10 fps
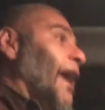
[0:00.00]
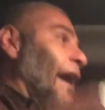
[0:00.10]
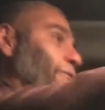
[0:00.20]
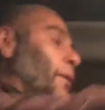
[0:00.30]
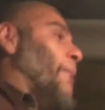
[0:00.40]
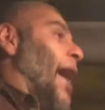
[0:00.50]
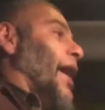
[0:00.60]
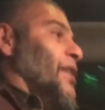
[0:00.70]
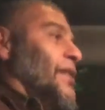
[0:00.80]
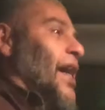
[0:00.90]
if the
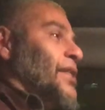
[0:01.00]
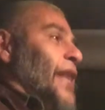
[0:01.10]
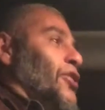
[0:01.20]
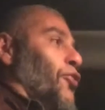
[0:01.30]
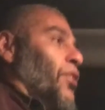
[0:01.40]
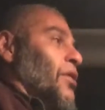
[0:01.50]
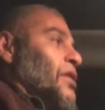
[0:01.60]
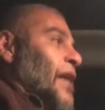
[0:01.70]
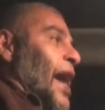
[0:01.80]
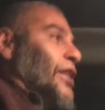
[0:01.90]
buyer decides not to
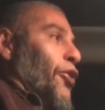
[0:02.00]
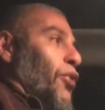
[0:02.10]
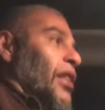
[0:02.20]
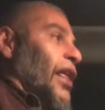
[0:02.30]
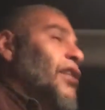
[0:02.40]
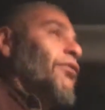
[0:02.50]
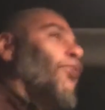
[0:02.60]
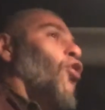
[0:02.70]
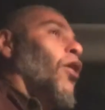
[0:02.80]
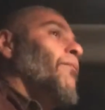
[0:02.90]
sign the release
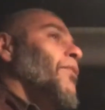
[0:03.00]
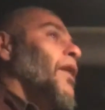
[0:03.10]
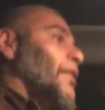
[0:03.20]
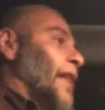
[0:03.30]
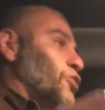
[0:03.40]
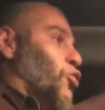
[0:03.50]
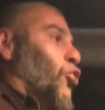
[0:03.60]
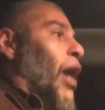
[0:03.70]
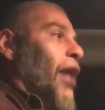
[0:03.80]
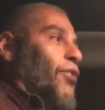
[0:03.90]
form that's
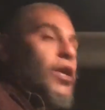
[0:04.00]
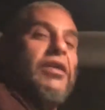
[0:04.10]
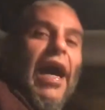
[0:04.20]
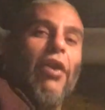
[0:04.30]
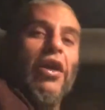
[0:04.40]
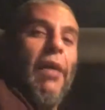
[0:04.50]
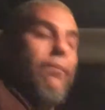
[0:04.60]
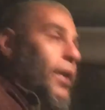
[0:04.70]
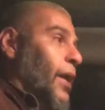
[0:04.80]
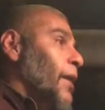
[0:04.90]
required for the title
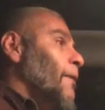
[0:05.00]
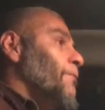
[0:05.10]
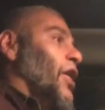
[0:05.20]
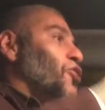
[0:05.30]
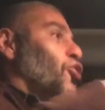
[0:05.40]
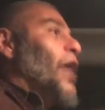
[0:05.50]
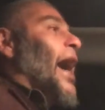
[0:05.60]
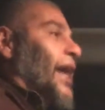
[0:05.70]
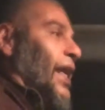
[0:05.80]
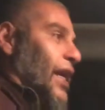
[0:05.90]
company, then you're
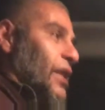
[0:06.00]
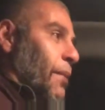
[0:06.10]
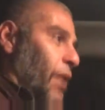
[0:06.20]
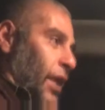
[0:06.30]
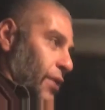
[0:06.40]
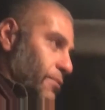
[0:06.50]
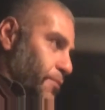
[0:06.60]
not going to get the money.